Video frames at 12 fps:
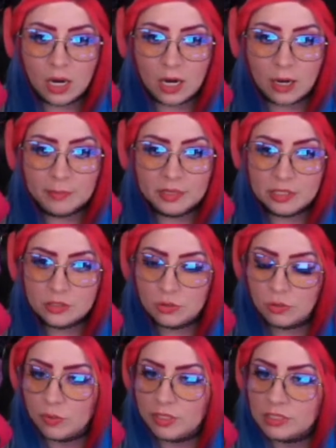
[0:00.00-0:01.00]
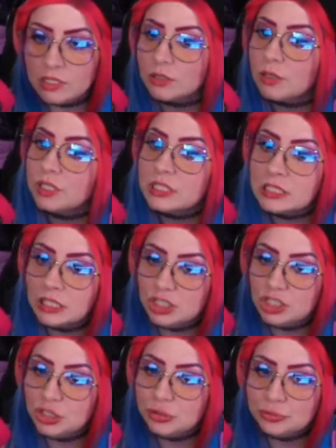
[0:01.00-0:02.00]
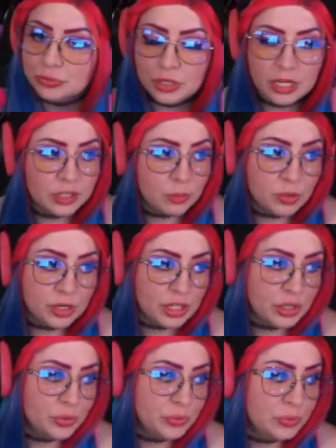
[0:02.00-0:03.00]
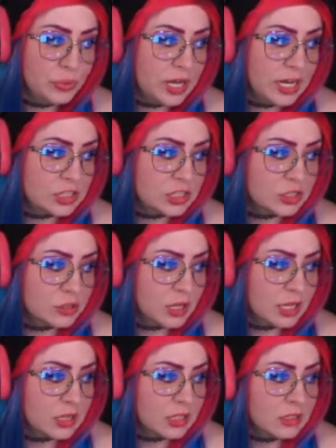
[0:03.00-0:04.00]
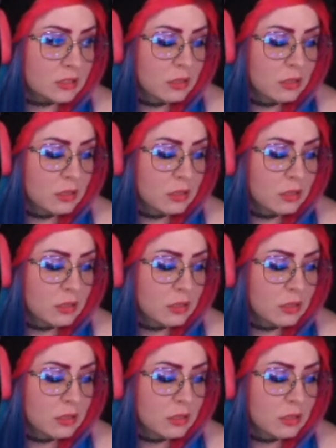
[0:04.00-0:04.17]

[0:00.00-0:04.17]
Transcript: These are the ones that are going to send you. And they're pretty cool. I actually do like these.